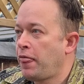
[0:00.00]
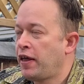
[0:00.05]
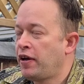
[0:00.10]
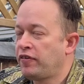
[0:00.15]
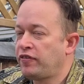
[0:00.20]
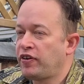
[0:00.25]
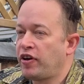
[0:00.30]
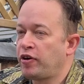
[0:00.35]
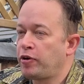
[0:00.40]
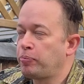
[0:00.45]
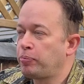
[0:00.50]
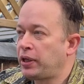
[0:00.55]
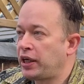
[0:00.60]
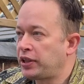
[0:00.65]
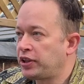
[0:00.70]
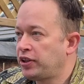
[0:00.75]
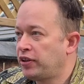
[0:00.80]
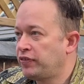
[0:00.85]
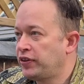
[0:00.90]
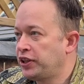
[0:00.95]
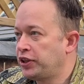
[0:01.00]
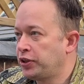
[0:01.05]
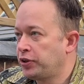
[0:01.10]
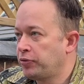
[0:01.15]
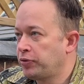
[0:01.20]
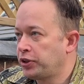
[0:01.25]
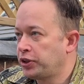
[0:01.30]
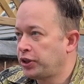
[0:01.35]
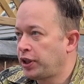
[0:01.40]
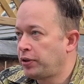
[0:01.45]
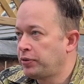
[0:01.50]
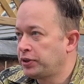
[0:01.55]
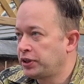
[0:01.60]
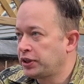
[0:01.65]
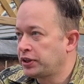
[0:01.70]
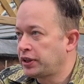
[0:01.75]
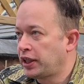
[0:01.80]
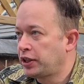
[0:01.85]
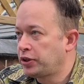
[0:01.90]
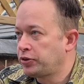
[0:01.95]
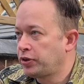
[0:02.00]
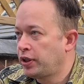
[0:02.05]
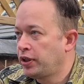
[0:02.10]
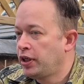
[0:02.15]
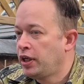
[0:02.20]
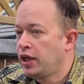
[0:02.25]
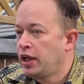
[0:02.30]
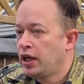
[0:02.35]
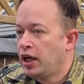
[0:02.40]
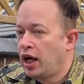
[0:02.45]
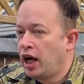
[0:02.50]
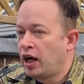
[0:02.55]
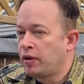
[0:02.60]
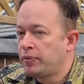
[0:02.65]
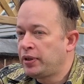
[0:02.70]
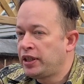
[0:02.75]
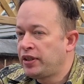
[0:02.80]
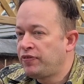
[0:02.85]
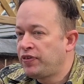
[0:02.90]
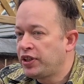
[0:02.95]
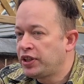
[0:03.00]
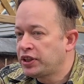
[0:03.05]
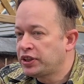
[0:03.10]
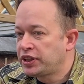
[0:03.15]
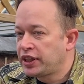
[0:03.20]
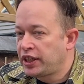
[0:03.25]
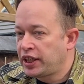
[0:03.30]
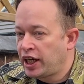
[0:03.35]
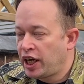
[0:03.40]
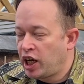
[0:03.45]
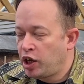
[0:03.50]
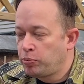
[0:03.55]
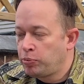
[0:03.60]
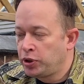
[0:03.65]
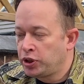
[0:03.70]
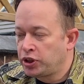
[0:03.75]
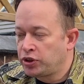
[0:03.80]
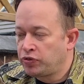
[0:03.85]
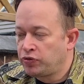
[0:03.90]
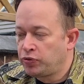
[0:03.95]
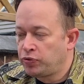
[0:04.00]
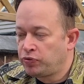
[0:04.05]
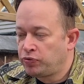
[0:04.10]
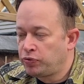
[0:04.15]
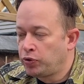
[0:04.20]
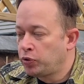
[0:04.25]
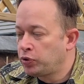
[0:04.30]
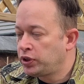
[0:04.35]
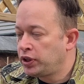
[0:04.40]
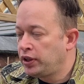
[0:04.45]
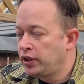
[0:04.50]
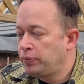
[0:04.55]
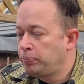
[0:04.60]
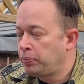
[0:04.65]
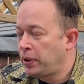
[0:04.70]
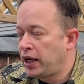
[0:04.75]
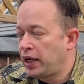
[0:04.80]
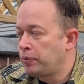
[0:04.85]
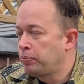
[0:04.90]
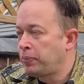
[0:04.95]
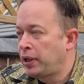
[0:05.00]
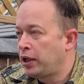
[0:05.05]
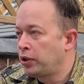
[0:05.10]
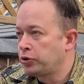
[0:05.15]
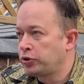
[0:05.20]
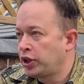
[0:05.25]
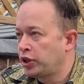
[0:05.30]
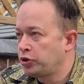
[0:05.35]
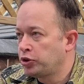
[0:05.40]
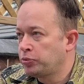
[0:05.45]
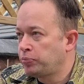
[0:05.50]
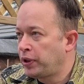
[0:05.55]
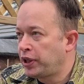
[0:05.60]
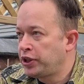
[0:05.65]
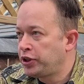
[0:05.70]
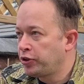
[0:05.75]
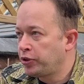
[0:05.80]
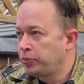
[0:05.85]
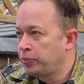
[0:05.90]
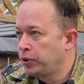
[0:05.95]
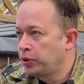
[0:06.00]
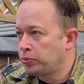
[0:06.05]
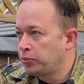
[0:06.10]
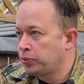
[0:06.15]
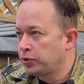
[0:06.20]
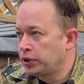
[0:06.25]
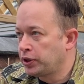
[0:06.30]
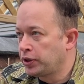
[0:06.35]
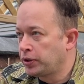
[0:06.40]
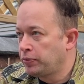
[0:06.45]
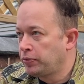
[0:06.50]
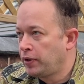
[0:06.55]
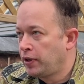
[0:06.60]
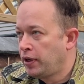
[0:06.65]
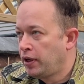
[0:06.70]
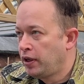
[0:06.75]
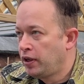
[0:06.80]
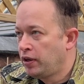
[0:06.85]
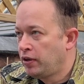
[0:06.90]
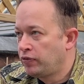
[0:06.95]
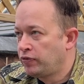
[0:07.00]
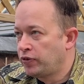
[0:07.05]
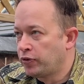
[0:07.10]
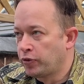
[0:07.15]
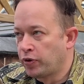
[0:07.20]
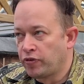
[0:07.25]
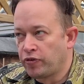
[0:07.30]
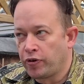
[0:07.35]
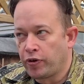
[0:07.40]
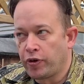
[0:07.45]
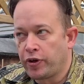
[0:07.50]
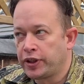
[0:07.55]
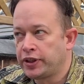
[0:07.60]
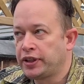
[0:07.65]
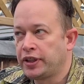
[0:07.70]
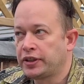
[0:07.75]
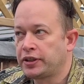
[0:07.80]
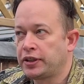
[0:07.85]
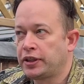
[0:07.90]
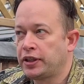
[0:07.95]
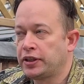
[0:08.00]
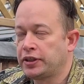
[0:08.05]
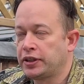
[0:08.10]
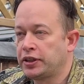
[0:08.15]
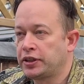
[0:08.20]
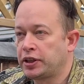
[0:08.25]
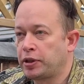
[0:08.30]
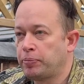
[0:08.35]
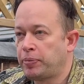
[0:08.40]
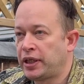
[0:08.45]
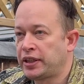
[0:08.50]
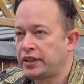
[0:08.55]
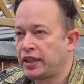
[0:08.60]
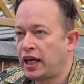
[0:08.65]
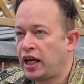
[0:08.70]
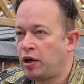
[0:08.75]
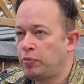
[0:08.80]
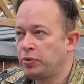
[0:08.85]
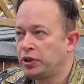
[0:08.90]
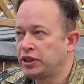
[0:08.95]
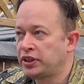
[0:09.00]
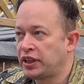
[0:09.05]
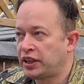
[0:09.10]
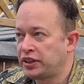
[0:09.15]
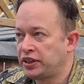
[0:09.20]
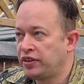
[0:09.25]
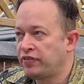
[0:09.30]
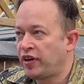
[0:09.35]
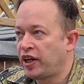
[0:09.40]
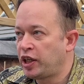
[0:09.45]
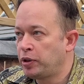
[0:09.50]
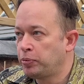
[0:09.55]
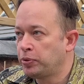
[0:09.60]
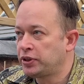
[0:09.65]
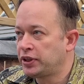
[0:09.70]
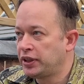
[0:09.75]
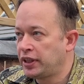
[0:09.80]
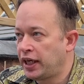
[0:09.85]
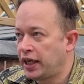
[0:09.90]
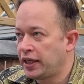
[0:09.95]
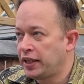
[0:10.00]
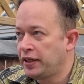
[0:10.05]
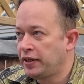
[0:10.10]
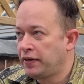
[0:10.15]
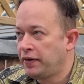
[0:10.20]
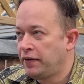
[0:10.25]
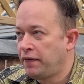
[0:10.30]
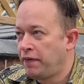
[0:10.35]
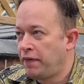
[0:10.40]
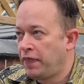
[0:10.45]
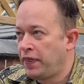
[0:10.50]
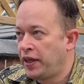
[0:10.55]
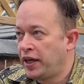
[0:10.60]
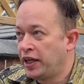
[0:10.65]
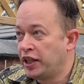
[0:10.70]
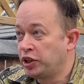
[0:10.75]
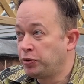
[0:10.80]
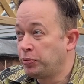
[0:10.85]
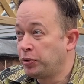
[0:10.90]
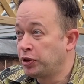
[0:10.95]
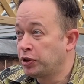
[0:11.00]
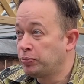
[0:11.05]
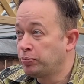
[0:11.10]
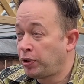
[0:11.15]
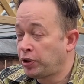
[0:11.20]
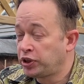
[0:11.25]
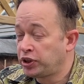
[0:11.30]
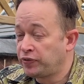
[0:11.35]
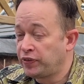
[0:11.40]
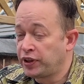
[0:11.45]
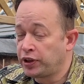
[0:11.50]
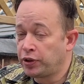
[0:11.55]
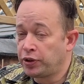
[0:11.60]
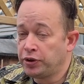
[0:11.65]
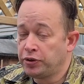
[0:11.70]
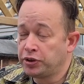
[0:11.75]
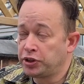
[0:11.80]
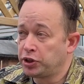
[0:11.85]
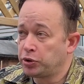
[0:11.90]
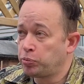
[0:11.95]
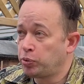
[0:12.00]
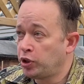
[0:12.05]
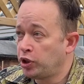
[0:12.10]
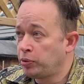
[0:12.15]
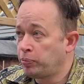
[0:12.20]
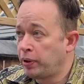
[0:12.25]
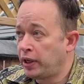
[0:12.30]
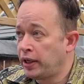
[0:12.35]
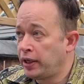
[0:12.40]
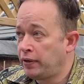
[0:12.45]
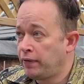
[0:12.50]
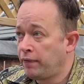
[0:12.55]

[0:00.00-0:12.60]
firing blank off each other at shows, etc. I mean, if you consider how much 40 pattern battle dress was made during World War II, for a variety of sizes compared to how much is actually available today, and it's because most of it got used as workwear